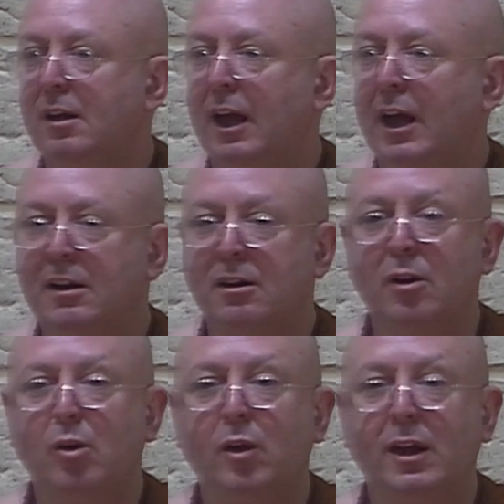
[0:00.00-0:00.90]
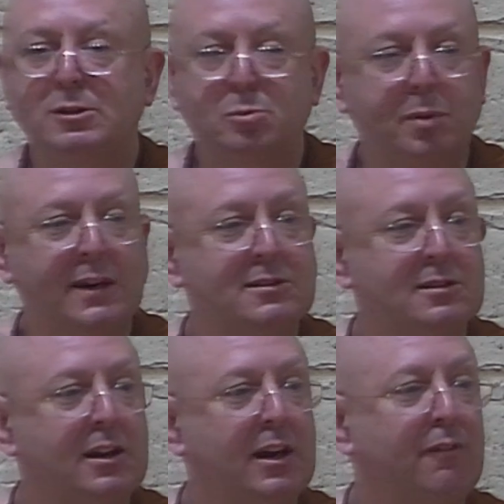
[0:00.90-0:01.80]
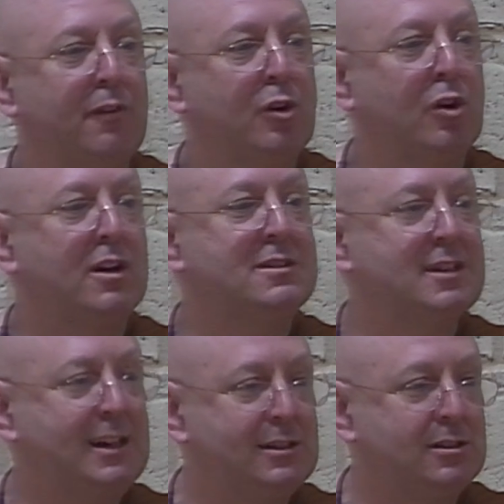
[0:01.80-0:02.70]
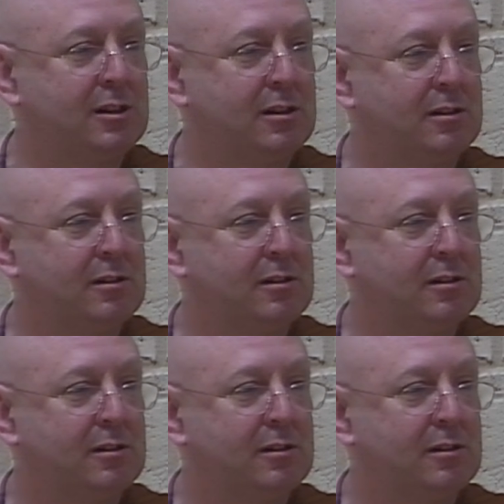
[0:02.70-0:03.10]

And especially if you've got a teacher